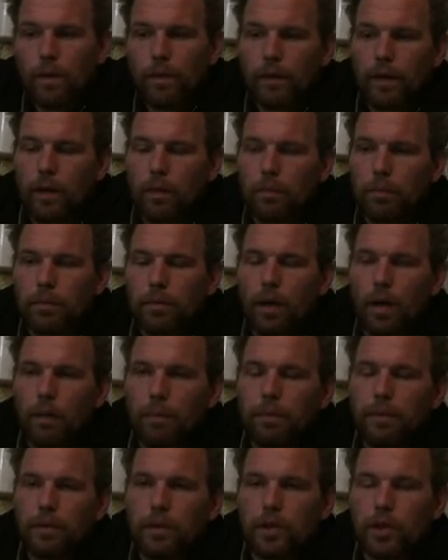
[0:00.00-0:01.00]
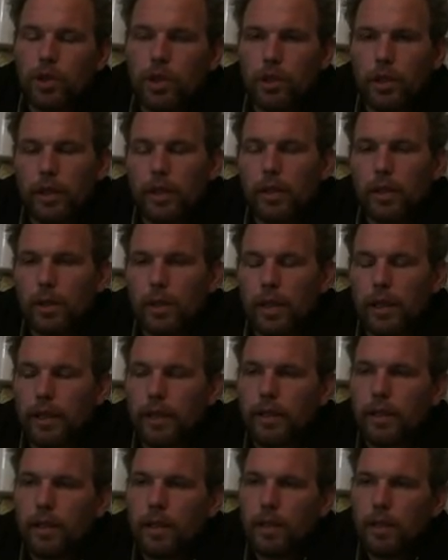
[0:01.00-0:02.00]
I'm up to shit,
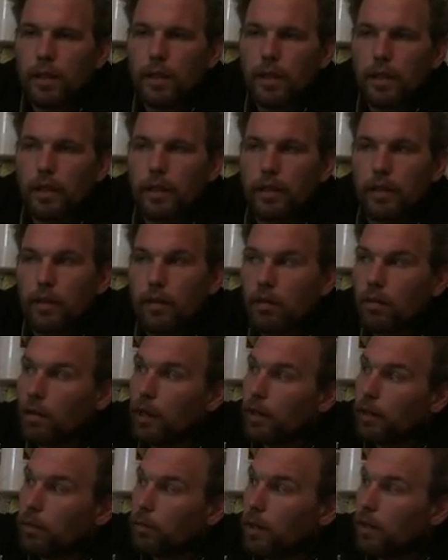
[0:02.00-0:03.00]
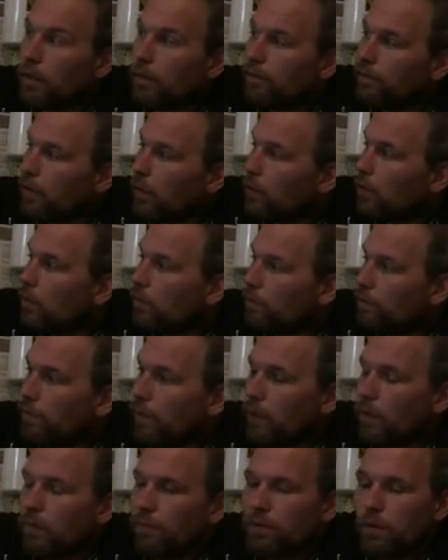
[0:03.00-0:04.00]
right? And like, I mean, I found
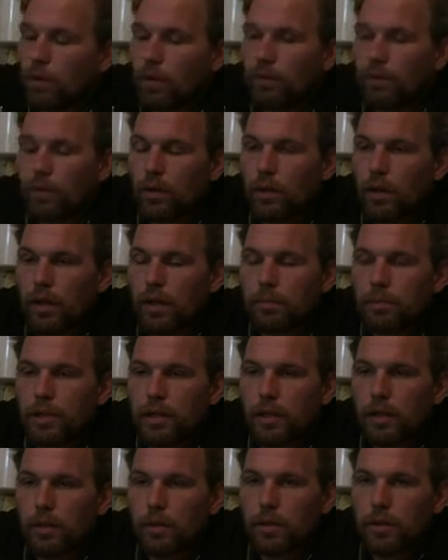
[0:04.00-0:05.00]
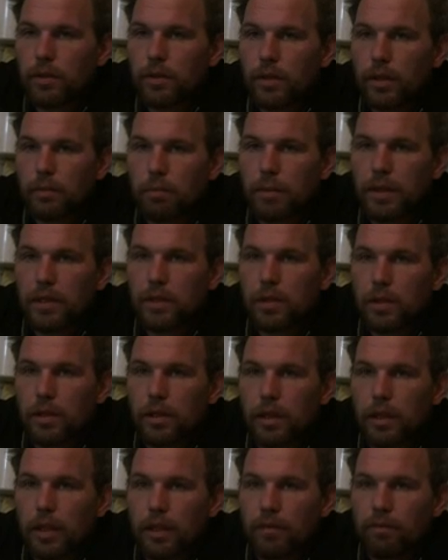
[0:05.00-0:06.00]
a few different times that I was like
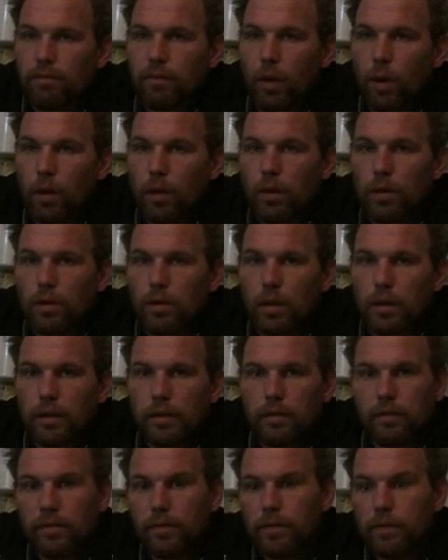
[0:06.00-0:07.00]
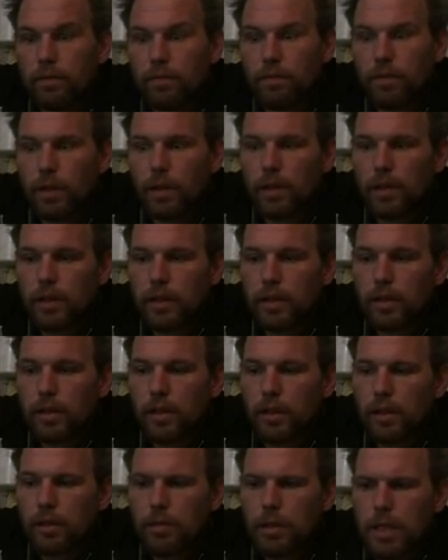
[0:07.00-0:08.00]
basically getting followed. Like at the very least,
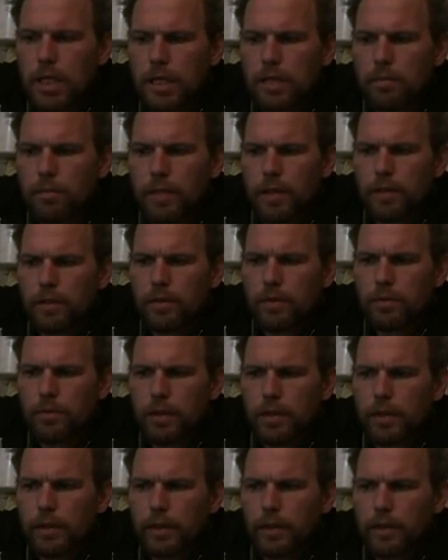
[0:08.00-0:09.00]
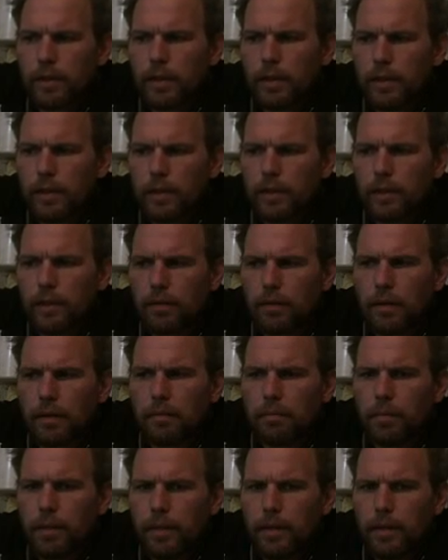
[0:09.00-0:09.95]
like, I mean, anybody who's really into anything like